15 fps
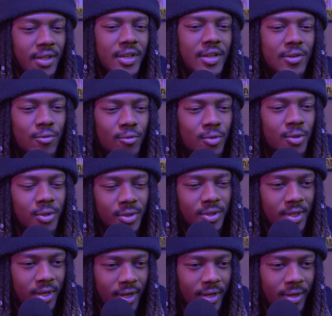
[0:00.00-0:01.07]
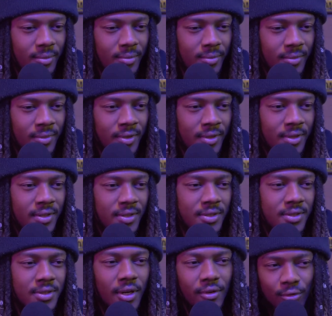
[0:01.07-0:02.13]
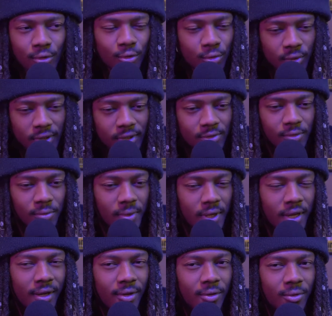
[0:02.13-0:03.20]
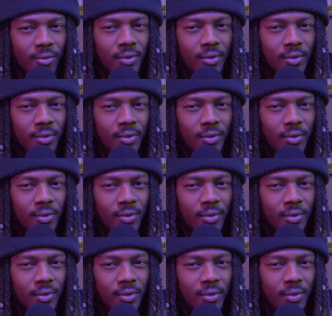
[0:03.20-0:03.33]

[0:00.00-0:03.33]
in real time several weeks from now